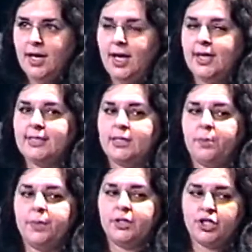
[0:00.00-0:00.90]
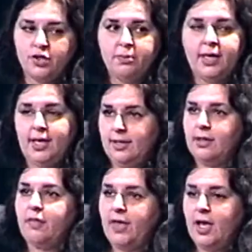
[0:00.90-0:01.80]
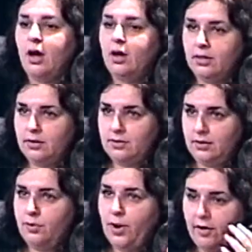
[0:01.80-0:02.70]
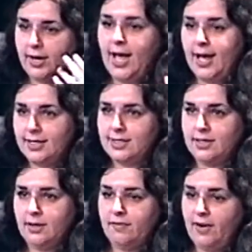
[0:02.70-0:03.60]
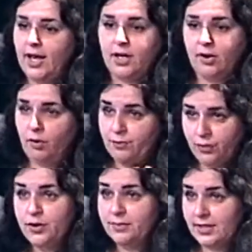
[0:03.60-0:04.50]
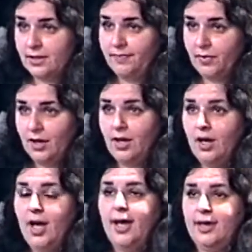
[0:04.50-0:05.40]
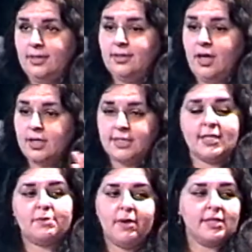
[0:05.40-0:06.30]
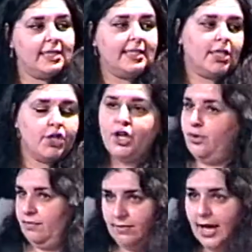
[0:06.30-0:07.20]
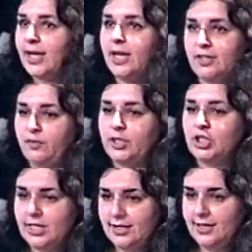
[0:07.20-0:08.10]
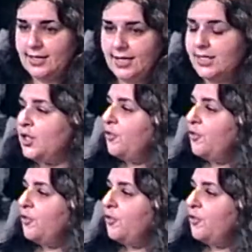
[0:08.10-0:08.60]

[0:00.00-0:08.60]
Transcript: And I said, but do you mean that they aren't wearing hats and flying out on brooms and casting spells? And he said, no, that kind of witch doesn't exist.